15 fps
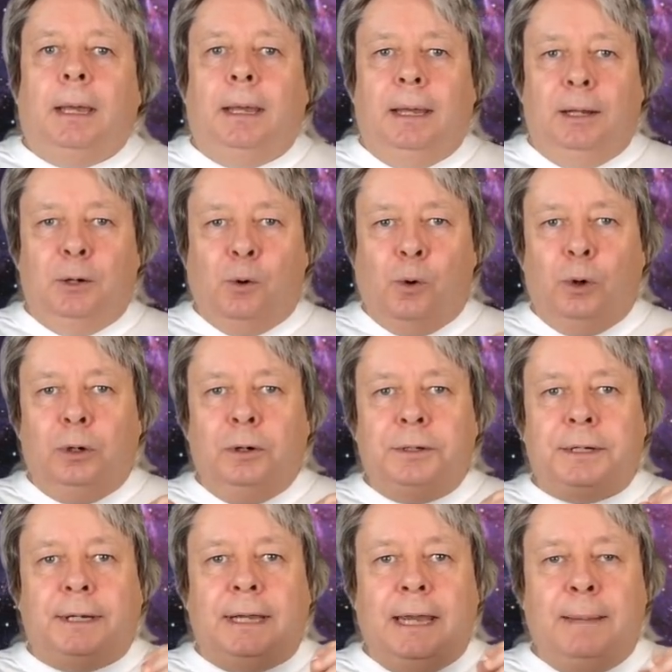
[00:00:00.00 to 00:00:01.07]
In order
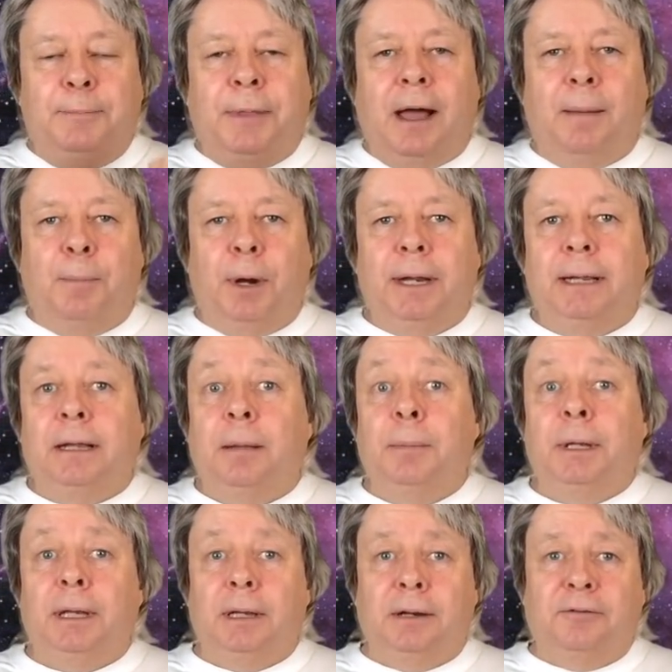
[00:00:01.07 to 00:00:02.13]
to keep that money
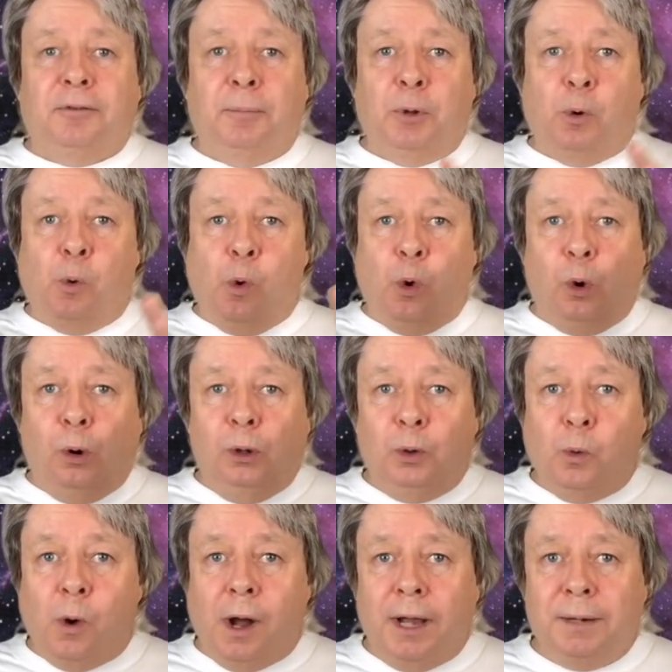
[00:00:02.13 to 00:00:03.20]
coming in from the
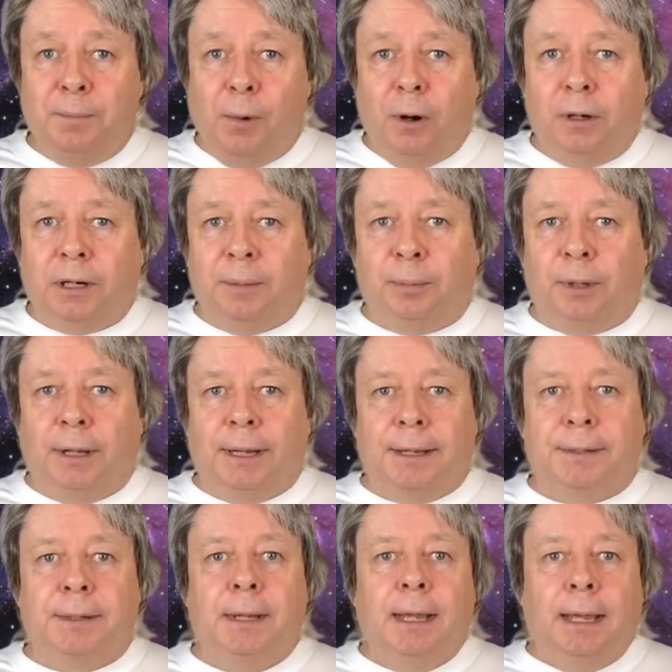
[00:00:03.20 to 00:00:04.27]
worldwide
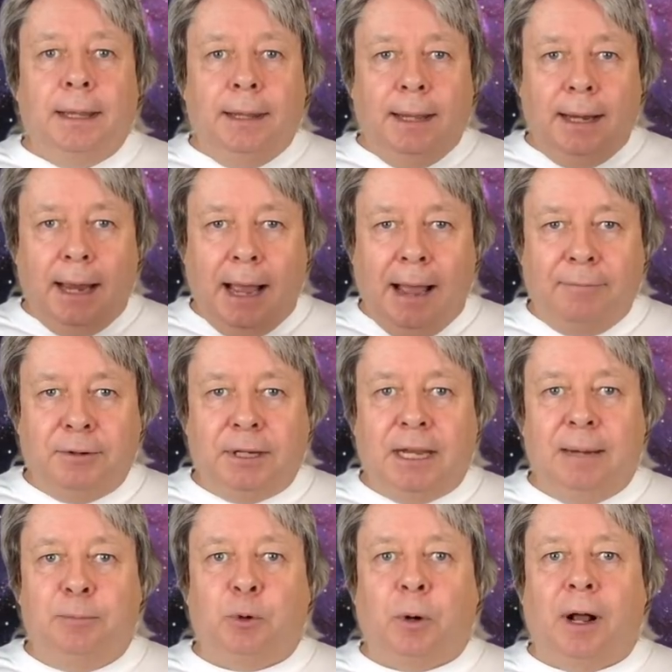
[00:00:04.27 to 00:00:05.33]
marketplace, they have to
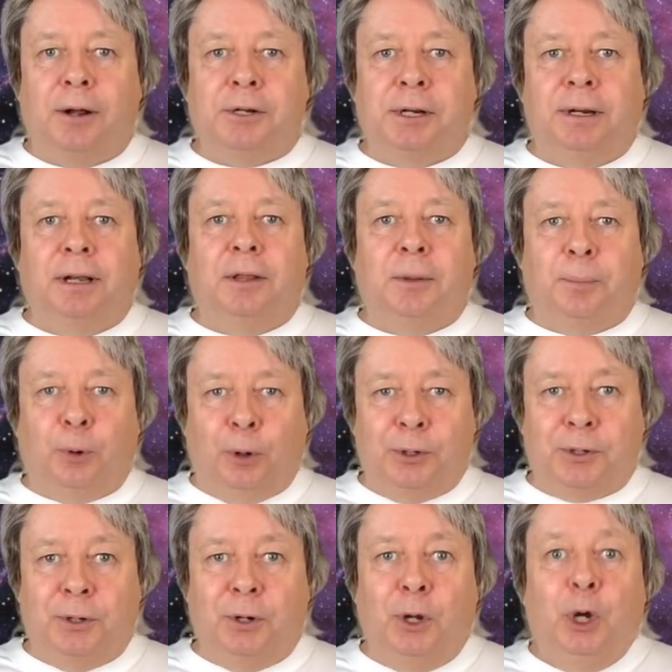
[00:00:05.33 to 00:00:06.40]
keep trashing the
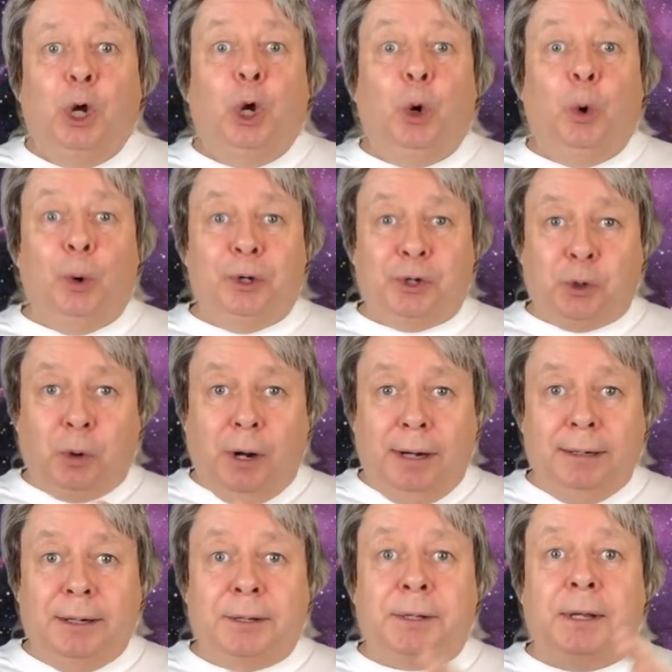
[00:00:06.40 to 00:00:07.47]
person who is
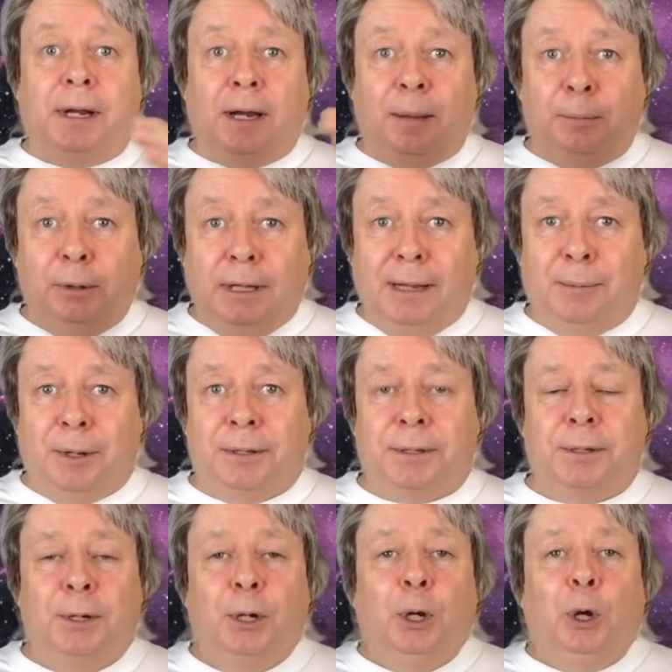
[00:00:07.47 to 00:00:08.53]
trying to set up
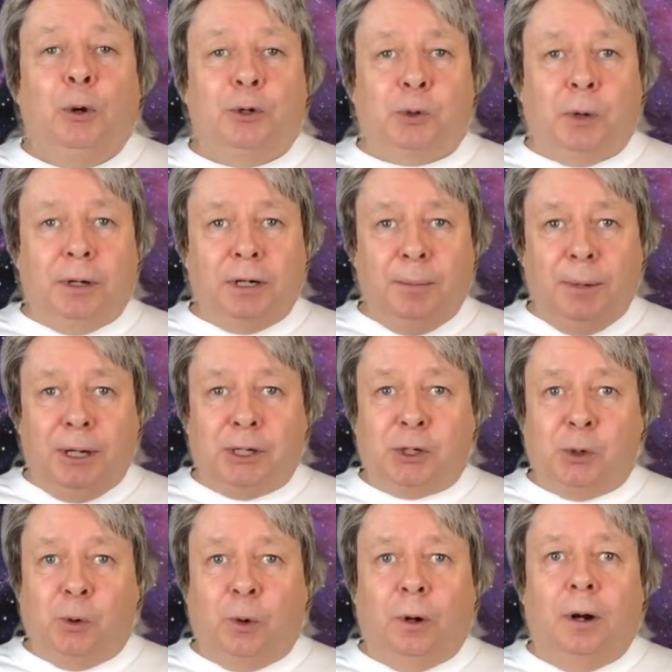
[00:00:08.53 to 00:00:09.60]
limits, who's trying to make
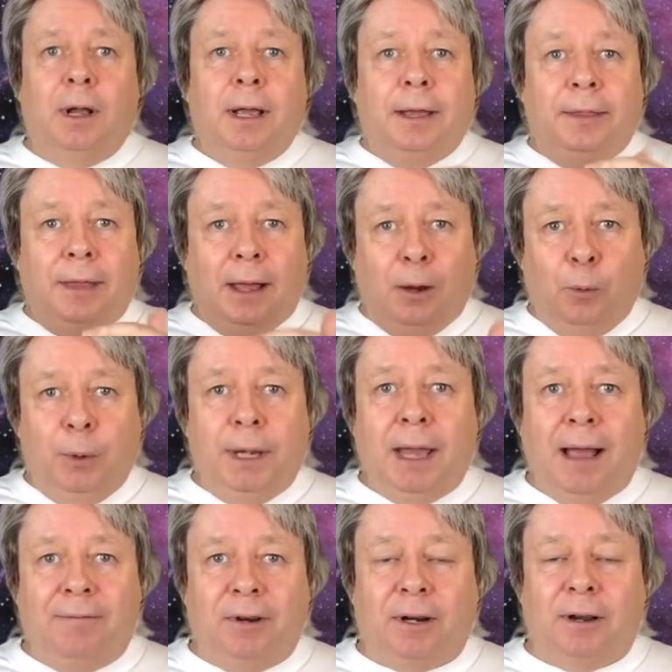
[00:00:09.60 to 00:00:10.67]
sure that we
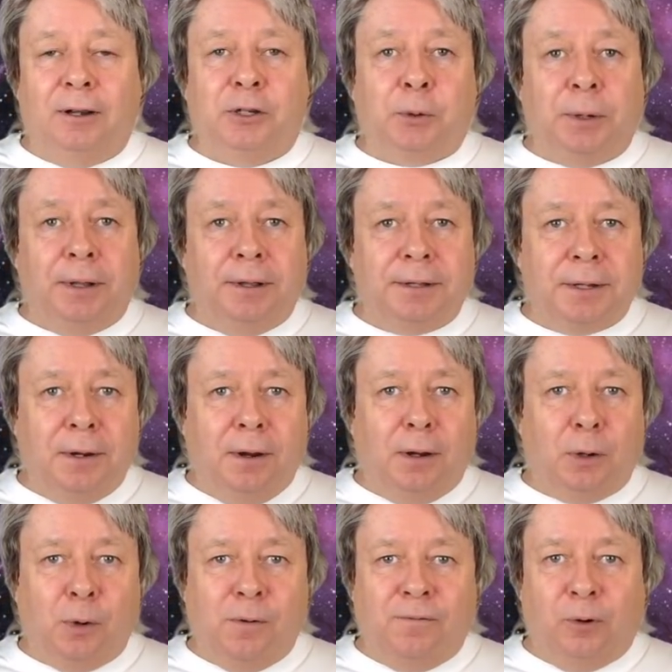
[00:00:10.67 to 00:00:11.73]
have a country that's
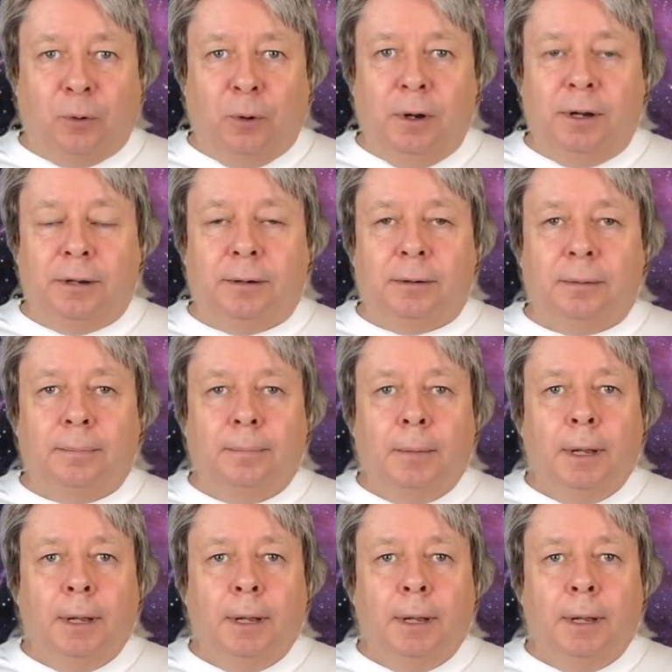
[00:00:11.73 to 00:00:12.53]
not overrun.